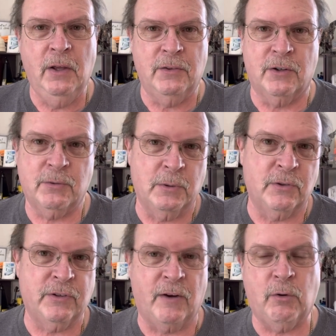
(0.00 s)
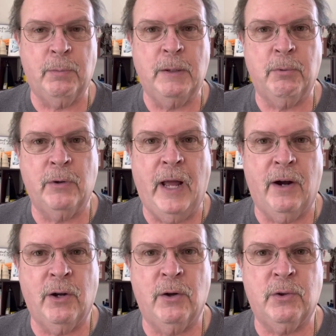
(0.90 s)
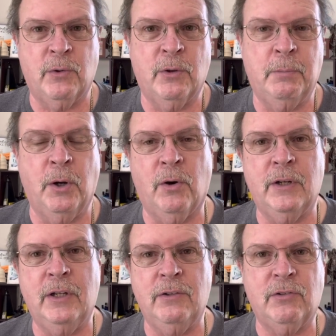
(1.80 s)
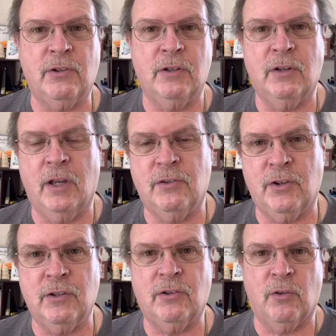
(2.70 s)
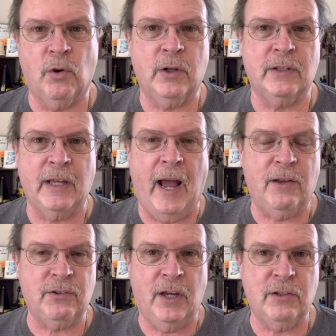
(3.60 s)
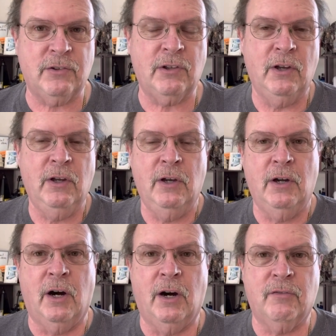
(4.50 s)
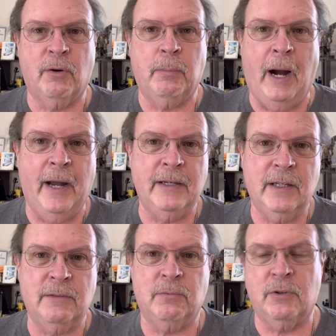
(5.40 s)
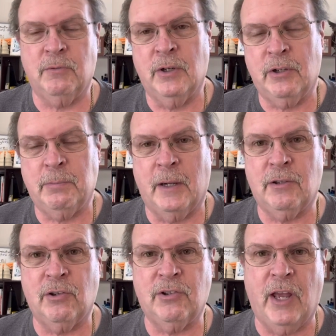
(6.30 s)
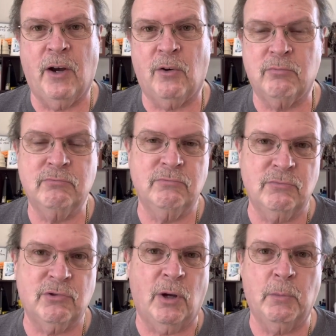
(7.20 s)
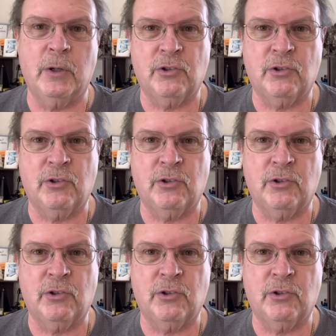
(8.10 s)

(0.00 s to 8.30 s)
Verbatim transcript: There's been several people now go through the buildings and, and such to look at the assets uh, for buying it. We expect to sell mm, somewhat